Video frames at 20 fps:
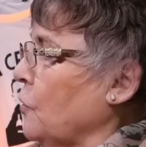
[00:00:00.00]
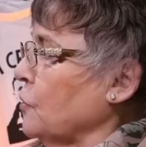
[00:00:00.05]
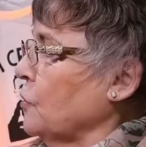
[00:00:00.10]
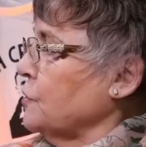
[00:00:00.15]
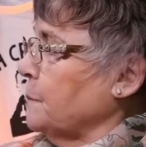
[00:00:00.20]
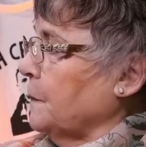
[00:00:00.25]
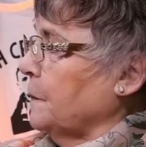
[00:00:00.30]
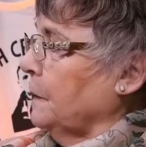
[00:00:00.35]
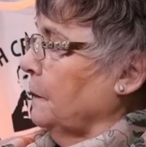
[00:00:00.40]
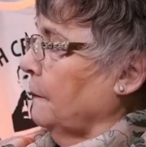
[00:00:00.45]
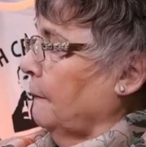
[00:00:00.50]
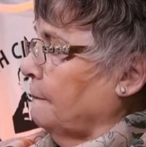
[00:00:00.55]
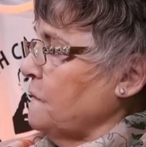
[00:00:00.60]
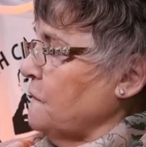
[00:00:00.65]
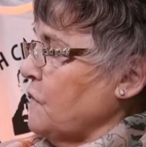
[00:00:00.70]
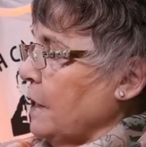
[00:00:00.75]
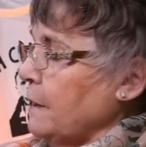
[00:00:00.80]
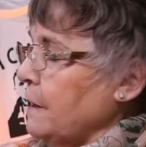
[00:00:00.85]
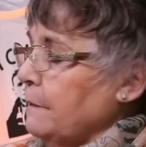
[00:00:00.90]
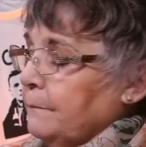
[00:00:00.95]
hospital,
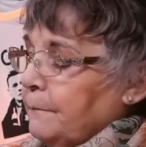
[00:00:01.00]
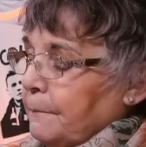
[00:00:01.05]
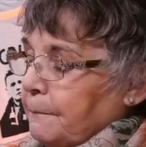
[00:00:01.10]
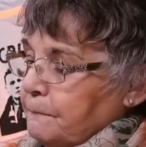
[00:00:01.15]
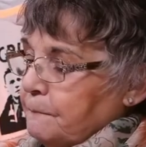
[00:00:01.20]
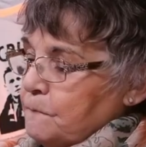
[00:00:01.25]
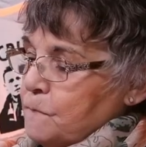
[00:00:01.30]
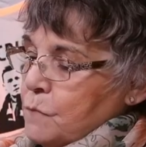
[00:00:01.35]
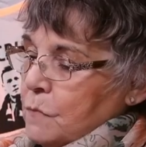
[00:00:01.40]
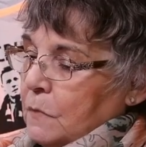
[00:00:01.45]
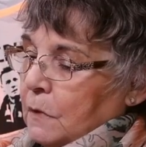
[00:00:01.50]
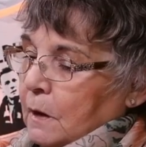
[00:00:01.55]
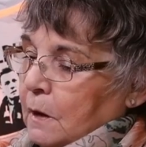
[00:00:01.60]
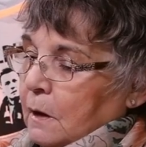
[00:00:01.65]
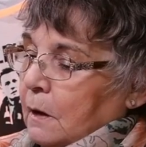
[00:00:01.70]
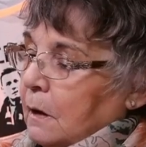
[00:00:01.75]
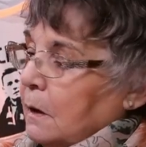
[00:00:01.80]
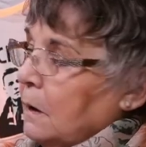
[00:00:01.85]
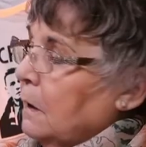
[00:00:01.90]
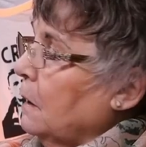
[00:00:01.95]
right?
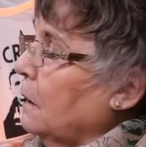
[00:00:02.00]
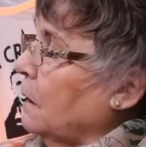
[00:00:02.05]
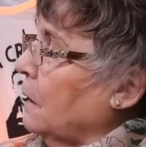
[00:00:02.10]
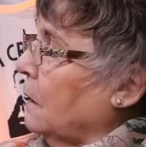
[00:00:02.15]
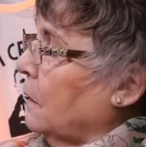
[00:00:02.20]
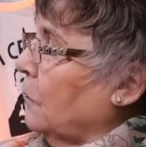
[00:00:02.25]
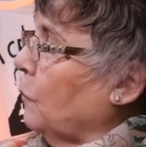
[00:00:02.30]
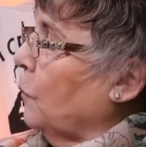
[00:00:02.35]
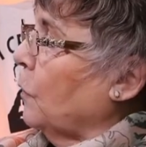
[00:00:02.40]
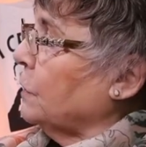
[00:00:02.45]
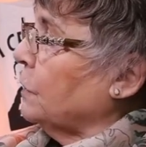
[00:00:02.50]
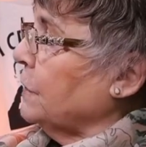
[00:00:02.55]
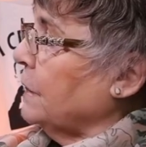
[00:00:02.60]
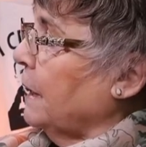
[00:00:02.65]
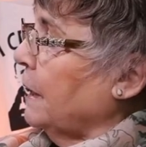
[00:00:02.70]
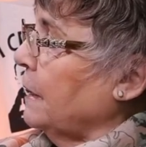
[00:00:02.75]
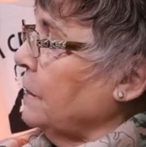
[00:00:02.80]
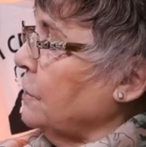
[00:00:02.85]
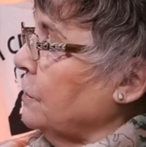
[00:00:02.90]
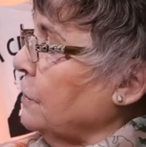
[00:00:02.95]
What
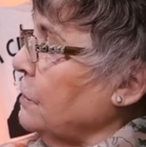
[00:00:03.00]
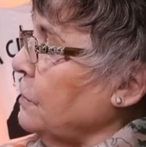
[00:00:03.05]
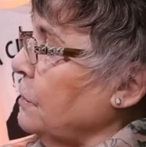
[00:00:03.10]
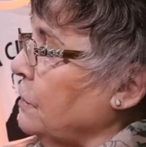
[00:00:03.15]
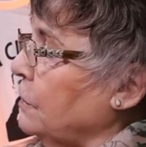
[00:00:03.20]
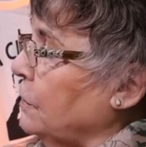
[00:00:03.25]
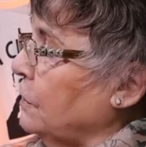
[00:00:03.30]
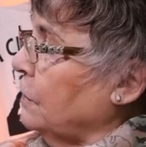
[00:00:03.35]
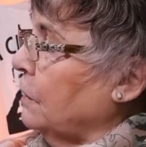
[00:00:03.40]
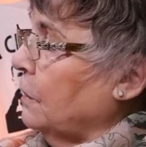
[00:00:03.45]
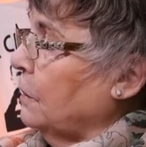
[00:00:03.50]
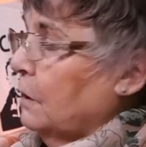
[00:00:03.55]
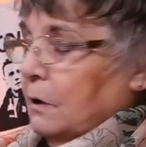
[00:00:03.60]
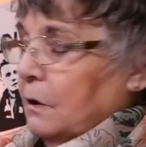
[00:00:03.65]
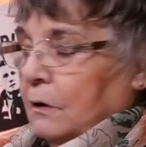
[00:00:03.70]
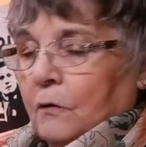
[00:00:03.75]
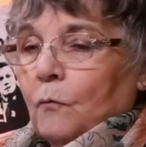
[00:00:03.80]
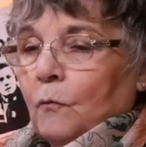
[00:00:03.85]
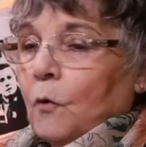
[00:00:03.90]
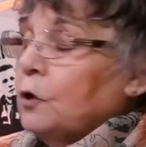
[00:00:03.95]
did I do?
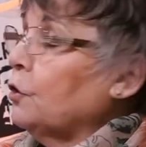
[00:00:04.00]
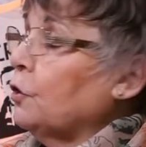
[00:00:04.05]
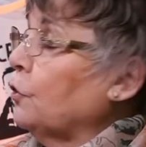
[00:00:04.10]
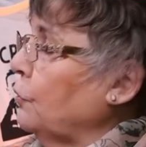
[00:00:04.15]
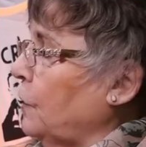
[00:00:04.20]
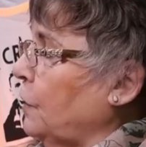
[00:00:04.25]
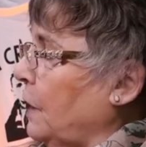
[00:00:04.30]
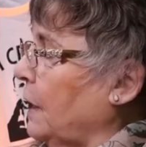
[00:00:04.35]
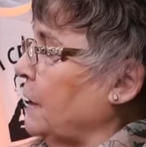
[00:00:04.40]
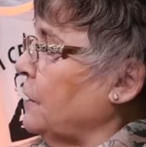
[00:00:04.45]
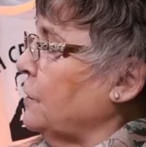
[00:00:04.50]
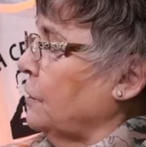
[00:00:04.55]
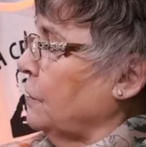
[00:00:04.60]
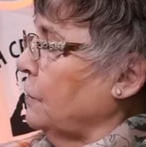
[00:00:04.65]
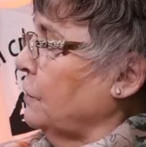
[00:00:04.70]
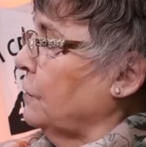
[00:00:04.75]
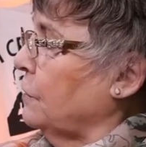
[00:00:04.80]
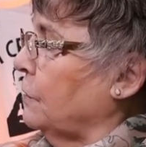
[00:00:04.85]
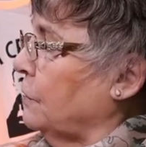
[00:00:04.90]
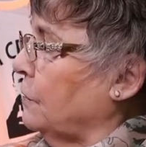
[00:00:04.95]
What could I do?